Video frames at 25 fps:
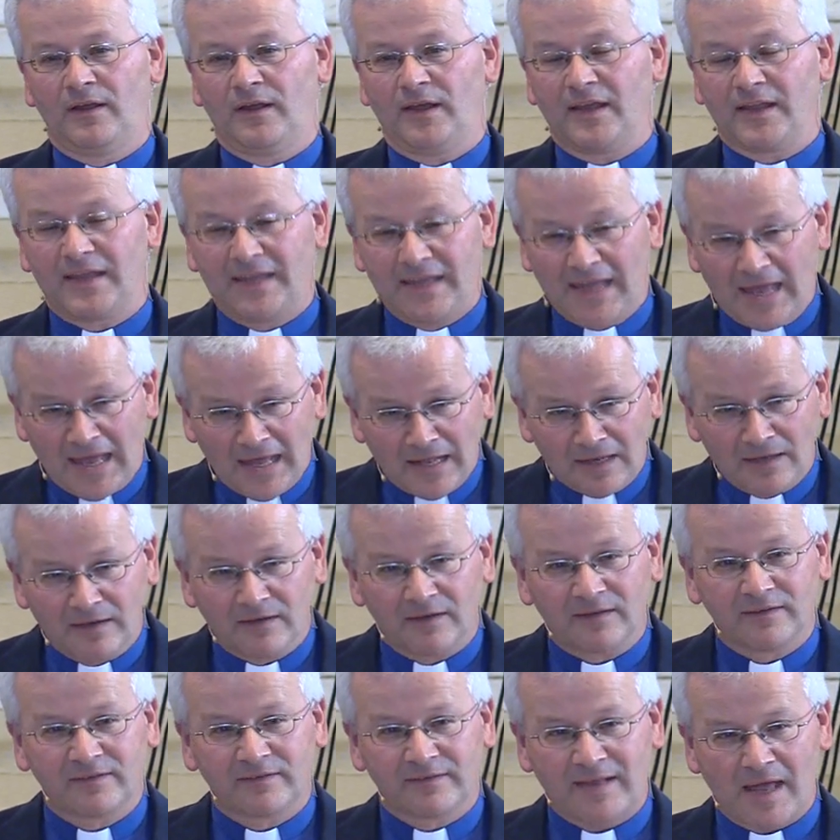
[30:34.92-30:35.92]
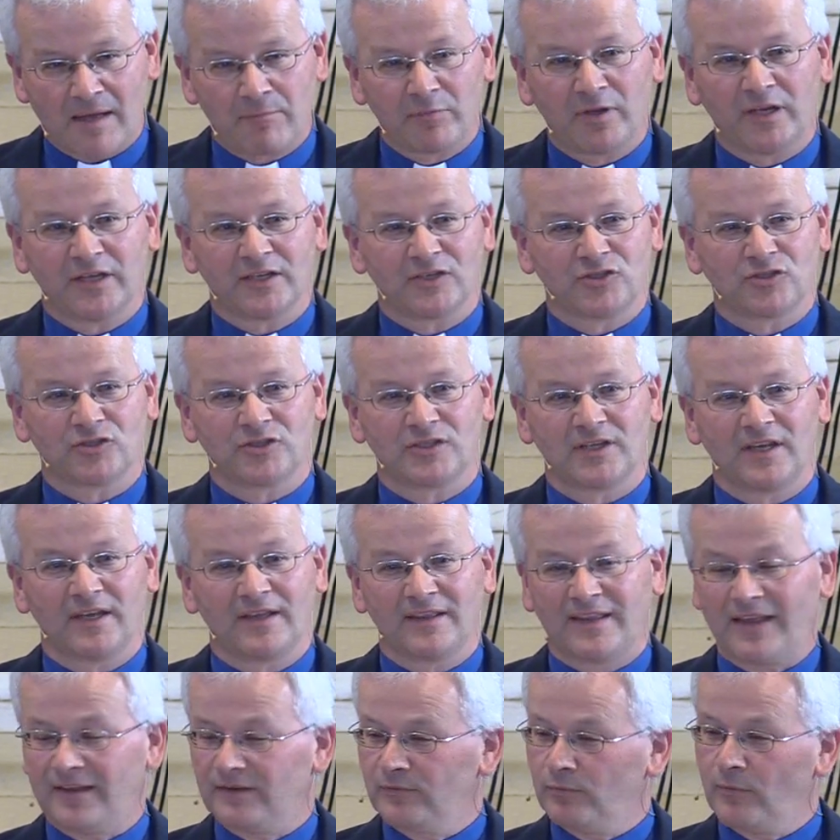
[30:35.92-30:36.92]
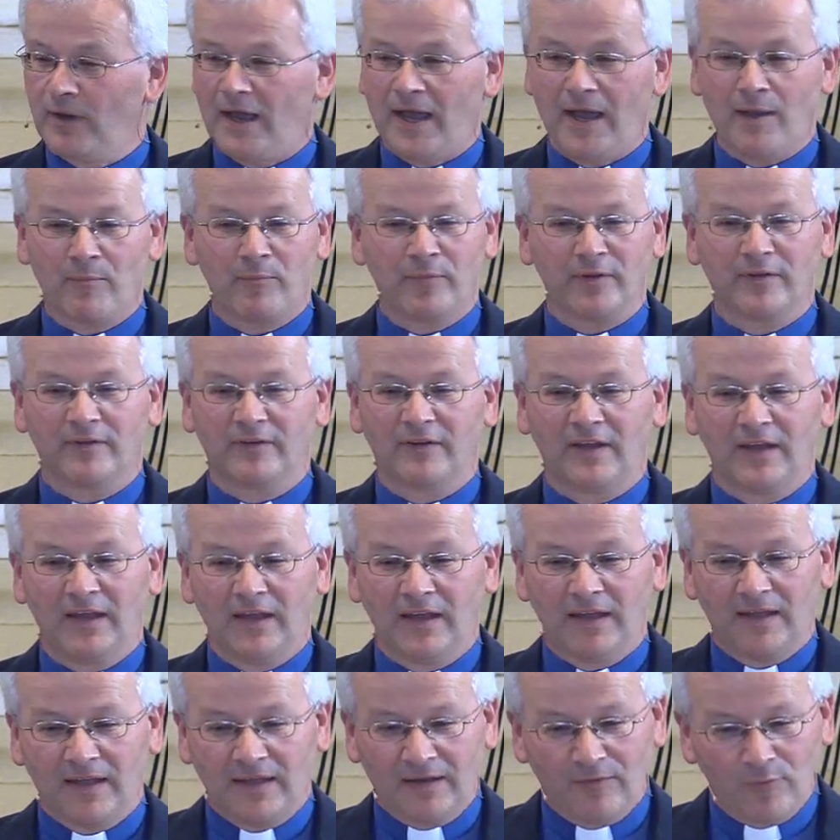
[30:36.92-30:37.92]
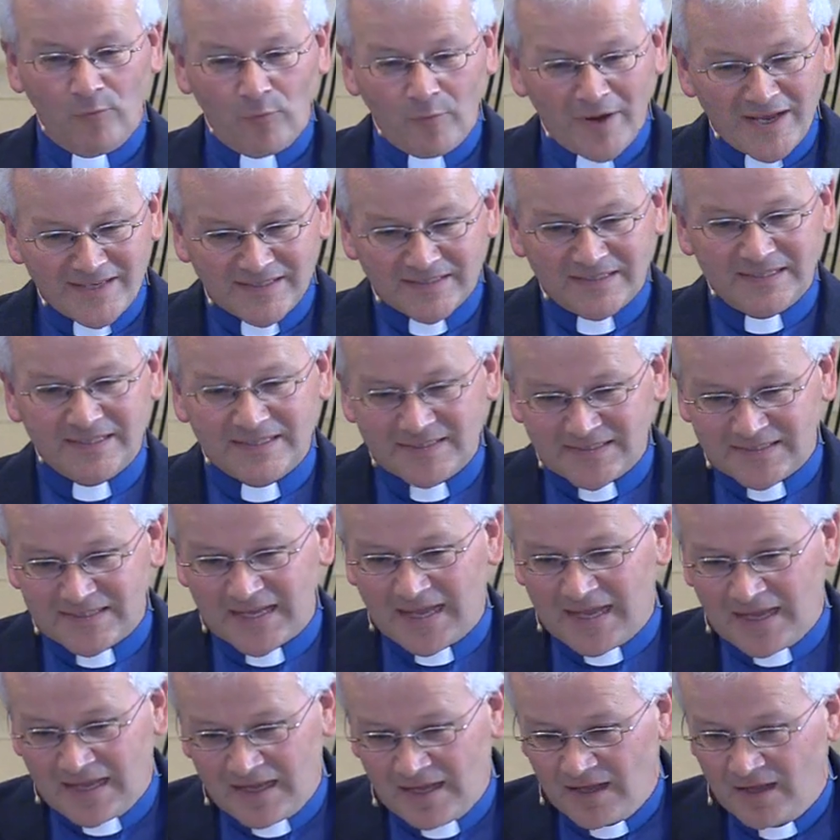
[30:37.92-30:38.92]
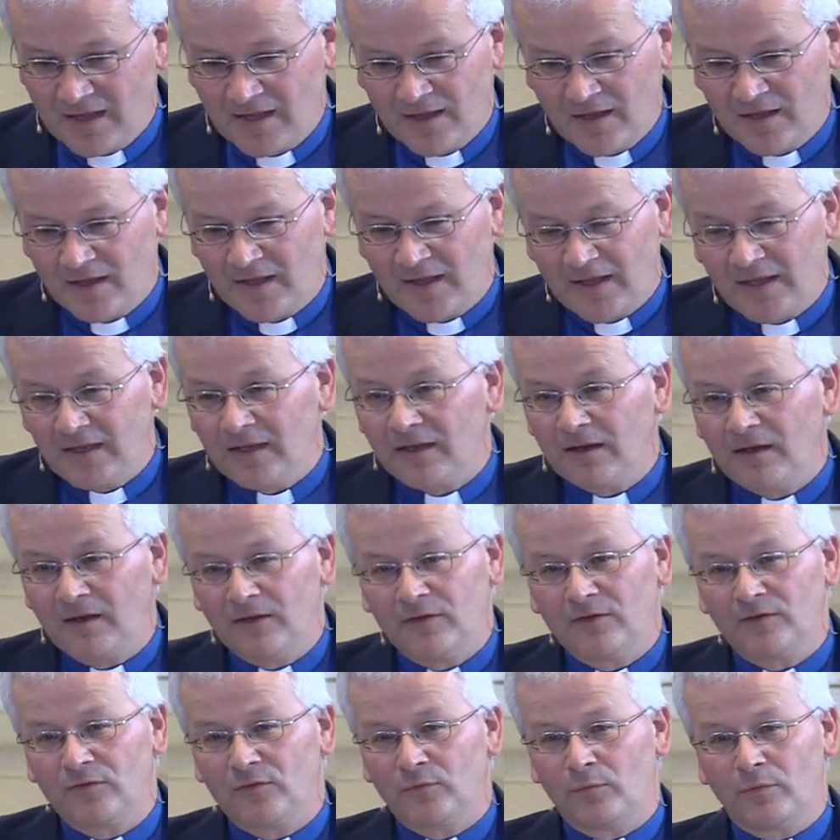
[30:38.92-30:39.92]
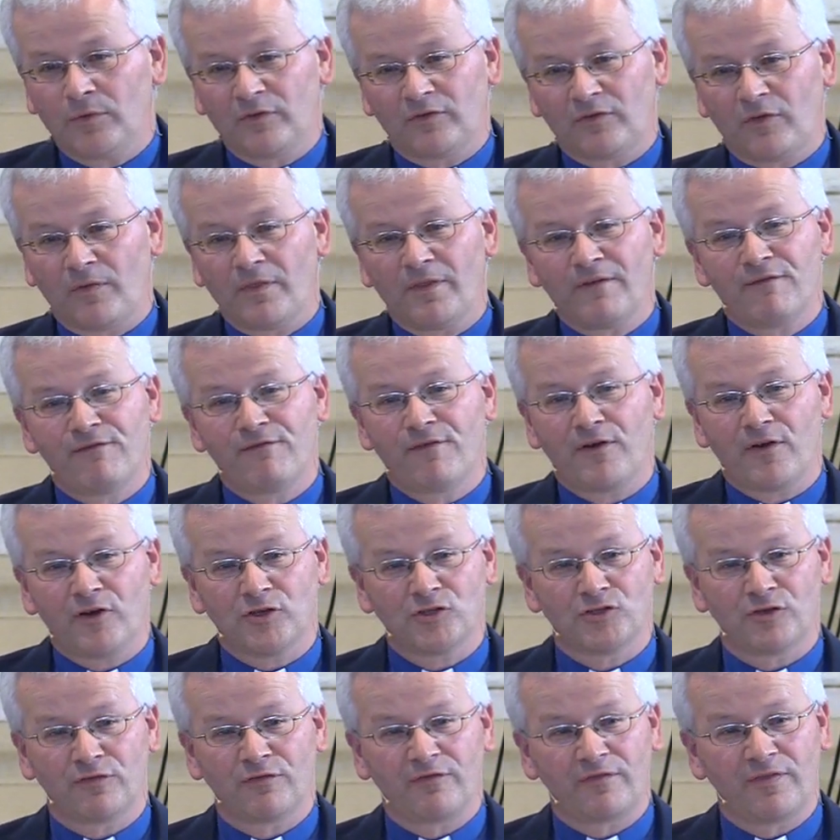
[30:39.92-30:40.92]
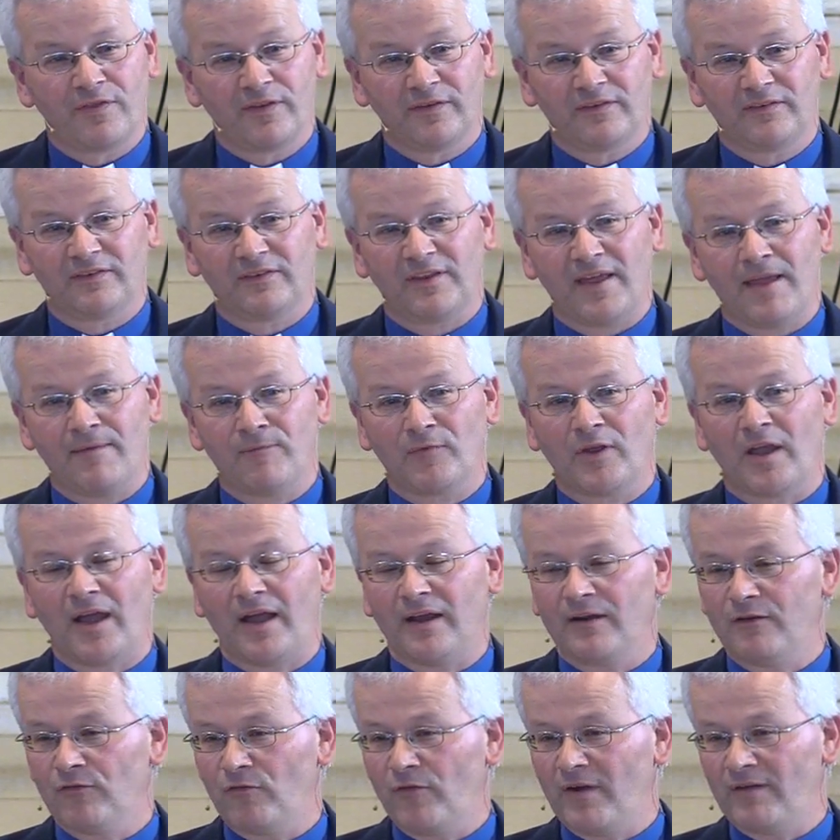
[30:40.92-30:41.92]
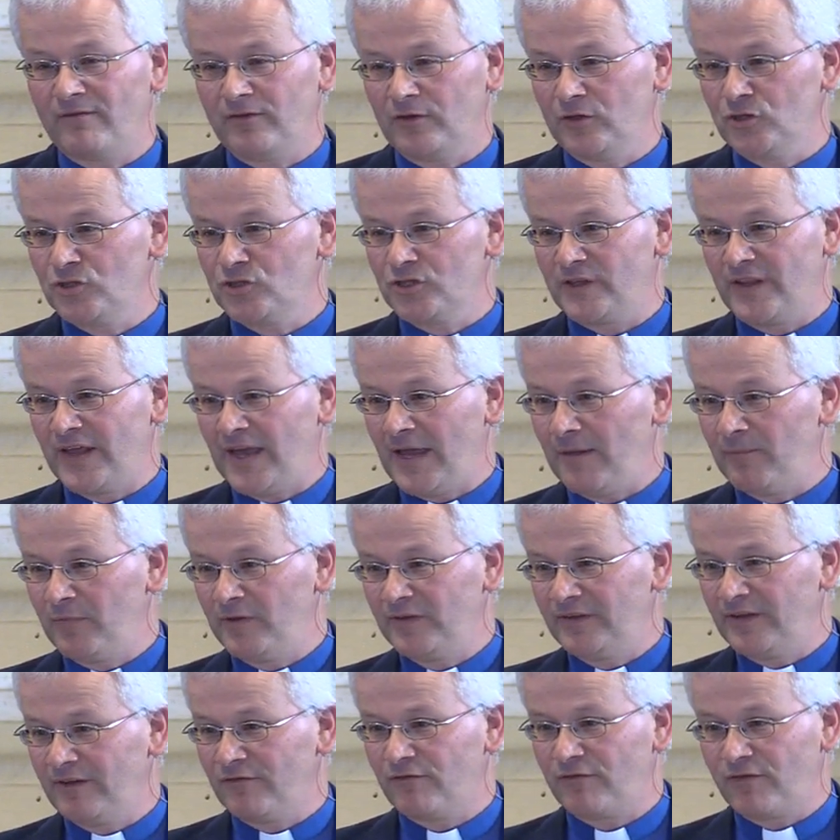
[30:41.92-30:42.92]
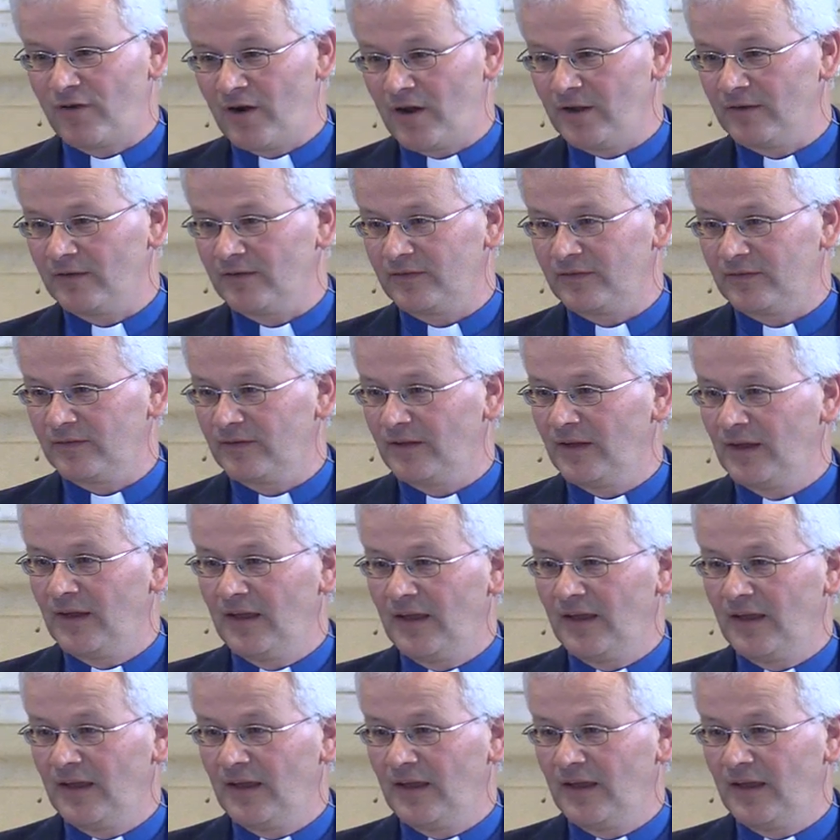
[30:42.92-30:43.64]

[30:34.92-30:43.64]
again established. That's what happened. In Wesley's day, England was on the verge of the same kind of revolution that happened in France.